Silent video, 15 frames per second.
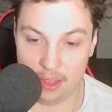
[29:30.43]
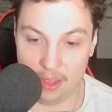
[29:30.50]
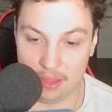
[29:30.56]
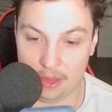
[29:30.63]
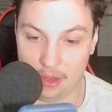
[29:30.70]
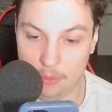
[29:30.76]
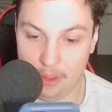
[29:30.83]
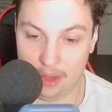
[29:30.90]
You
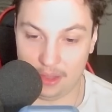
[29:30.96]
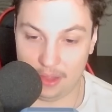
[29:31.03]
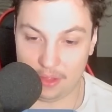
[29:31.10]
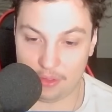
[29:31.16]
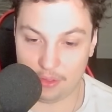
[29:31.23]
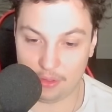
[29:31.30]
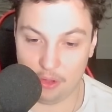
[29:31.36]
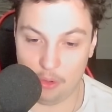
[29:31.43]
know what? Let's
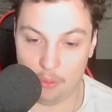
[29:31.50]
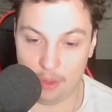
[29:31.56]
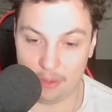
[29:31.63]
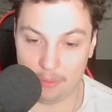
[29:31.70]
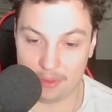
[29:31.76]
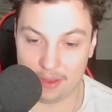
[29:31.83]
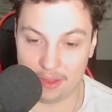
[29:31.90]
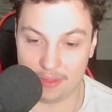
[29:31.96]
just go in with
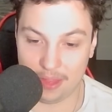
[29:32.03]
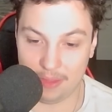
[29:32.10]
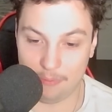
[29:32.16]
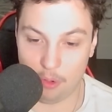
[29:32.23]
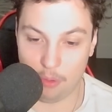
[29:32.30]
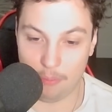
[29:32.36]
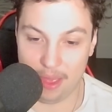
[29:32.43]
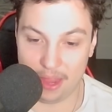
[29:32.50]
this Evo
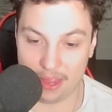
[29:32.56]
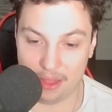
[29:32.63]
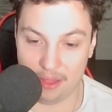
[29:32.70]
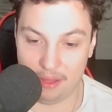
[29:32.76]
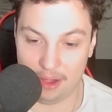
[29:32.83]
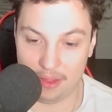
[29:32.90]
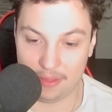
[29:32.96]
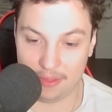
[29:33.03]
Pekka,
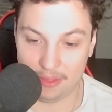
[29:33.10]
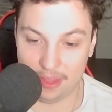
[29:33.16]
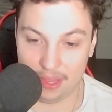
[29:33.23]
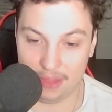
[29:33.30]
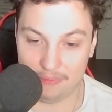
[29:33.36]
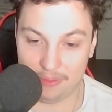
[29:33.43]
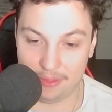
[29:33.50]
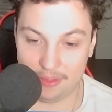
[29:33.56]
honestly. If
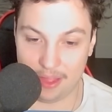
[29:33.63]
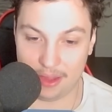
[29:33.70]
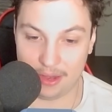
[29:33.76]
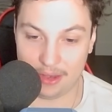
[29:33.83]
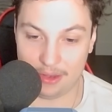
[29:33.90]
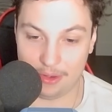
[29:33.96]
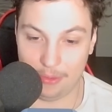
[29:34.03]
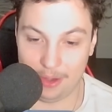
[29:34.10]
he's not gonna
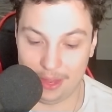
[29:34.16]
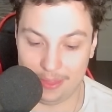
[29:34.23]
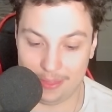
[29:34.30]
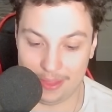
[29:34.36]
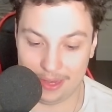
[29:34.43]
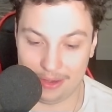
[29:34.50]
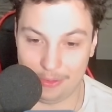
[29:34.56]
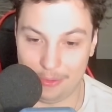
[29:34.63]
do anything
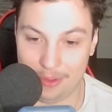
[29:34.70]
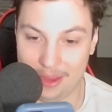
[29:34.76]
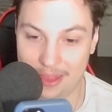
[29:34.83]
to it,